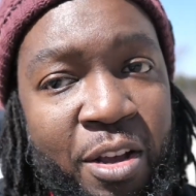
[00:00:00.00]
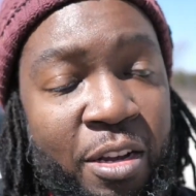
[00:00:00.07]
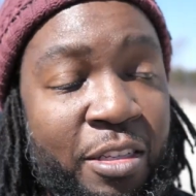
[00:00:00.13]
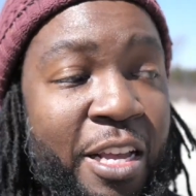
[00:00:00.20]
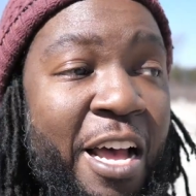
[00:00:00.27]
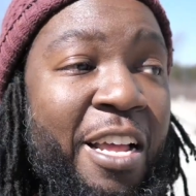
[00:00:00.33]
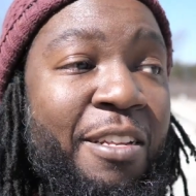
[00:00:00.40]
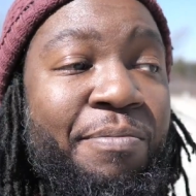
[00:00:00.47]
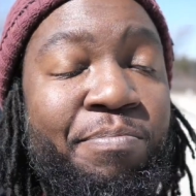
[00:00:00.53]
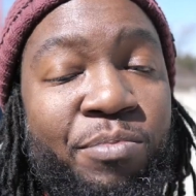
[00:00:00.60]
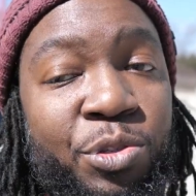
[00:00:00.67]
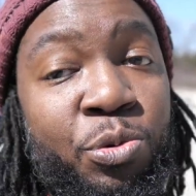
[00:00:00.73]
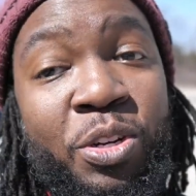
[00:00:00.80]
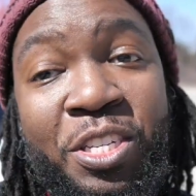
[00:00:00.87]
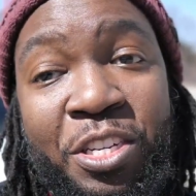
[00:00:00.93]
So I'll
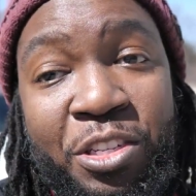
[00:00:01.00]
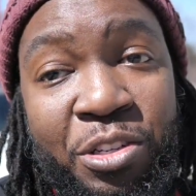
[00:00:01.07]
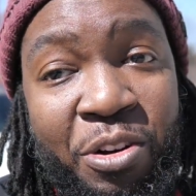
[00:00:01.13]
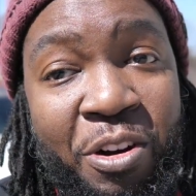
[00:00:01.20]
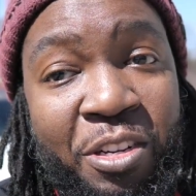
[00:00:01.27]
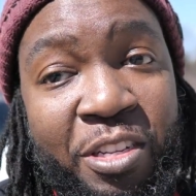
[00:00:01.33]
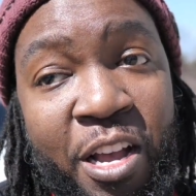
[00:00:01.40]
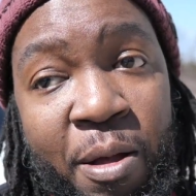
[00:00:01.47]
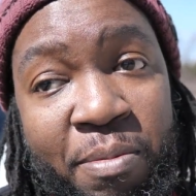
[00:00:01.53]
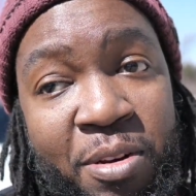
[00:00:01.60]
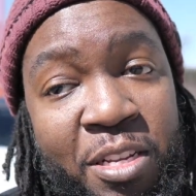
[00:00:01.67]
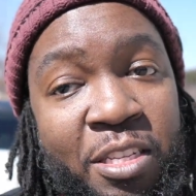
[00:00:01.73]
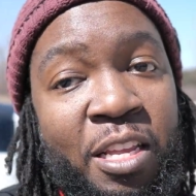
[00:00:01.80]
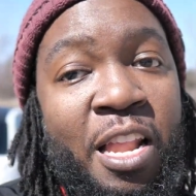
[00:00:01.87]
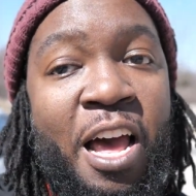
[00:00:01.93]
switch insurance
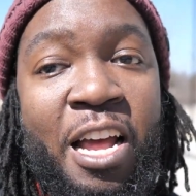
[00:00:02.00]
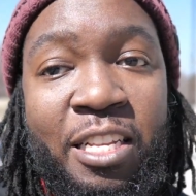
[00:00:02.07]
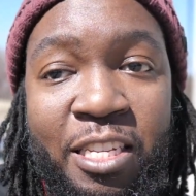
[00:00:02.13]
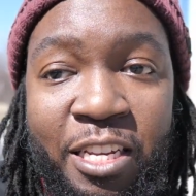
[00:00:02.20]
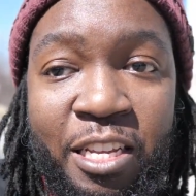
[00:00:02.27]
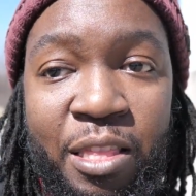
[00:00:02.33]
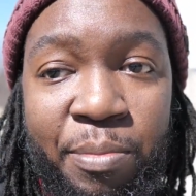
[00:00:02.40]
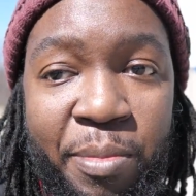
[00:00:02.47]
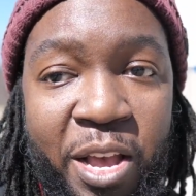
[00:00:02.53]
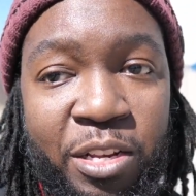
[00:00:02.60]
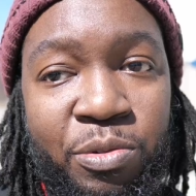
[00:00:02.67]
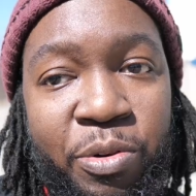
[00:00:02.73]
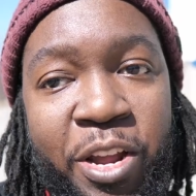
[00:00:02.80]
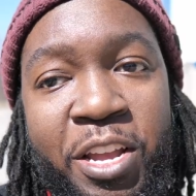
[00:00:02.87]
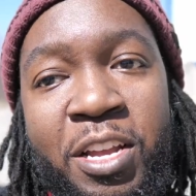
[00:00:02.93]
companies a lot to get the best
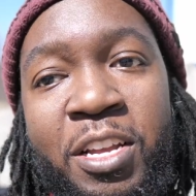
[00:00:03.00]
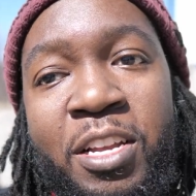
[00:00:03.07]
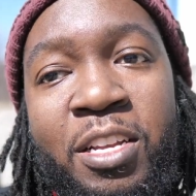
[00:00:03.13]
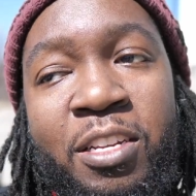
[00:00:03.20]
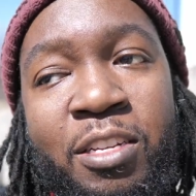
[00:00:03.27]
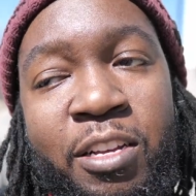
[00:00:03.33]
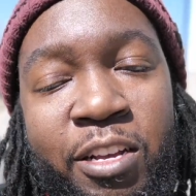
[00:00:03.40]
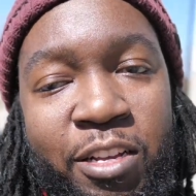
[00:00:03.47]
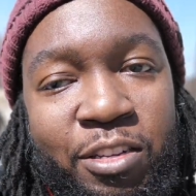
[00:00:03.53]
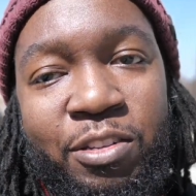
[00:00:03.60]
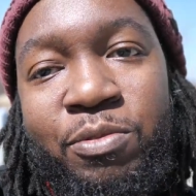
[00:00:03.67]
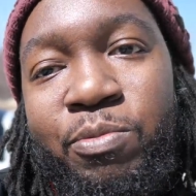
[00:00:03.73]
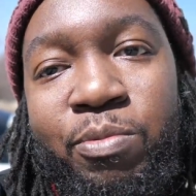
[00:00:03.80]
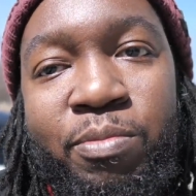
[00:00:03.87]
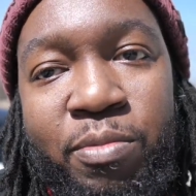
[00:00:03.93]
rate, because
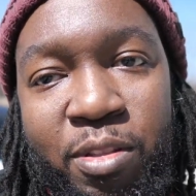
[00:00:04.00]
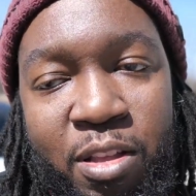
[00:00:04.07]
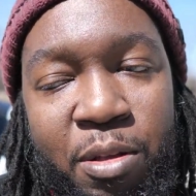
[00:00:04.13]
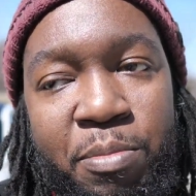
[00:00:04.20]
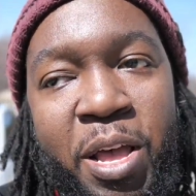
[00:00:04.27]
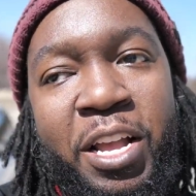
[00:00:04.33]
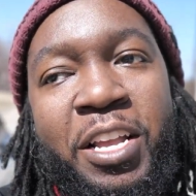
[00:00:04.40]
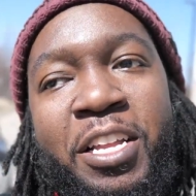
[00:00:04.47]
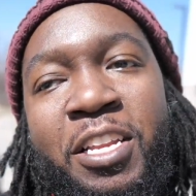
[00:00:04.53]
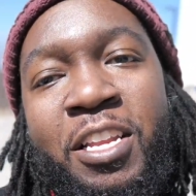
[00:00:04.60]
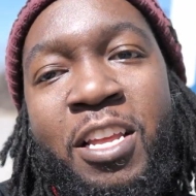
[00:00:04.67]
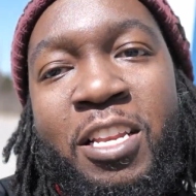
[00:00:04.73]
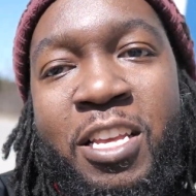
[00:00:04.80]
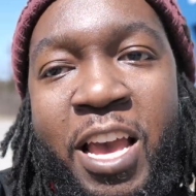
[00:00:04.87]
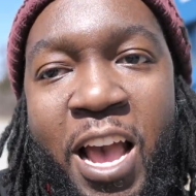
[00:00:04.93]
I'm not getting in
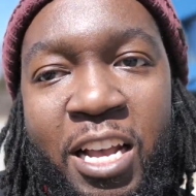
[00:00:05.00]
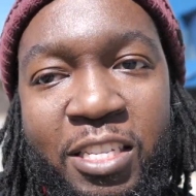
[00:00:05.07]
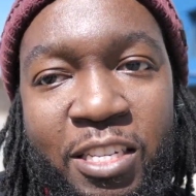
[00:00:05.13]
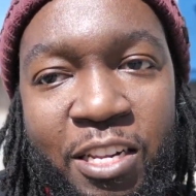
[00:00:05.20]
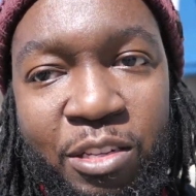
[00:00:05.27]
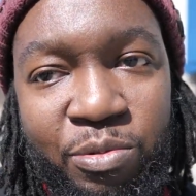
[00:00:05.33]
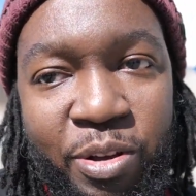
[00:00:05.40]
any accidents.